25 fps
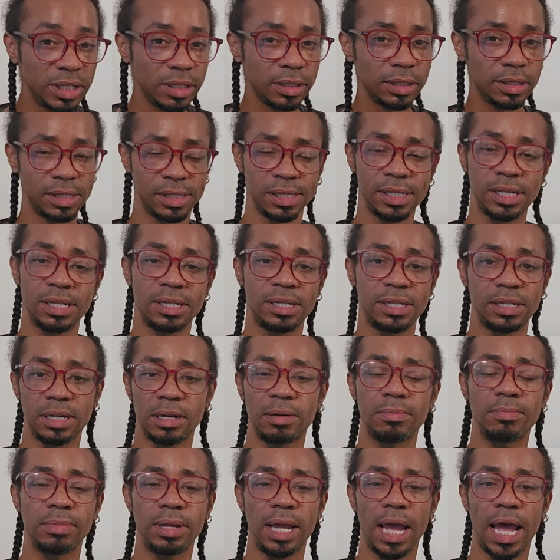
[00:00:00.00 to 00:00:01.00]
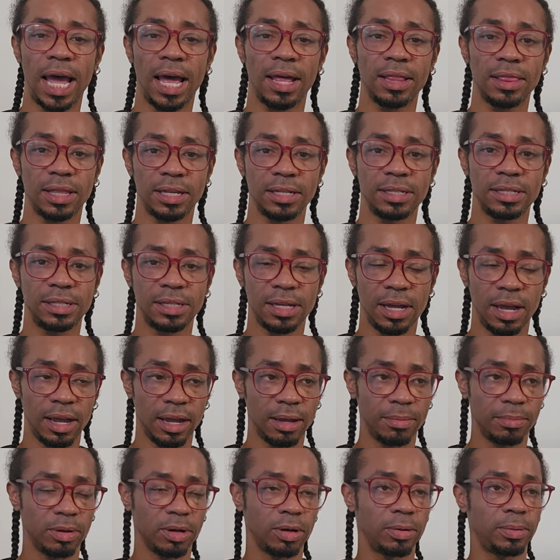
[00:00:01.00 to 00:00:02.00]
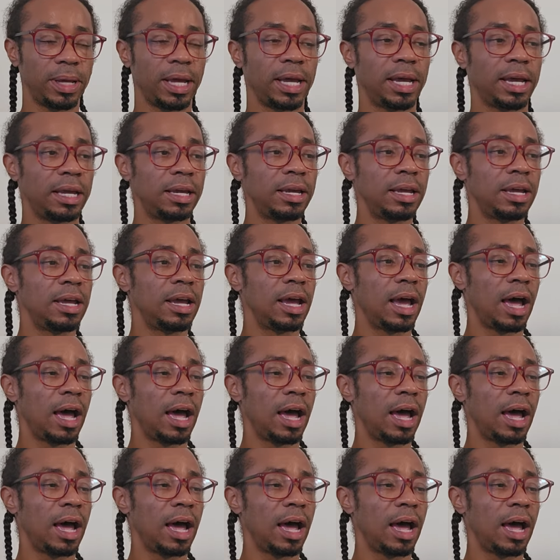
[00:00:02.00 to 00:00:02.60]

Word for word: system at this time, okay?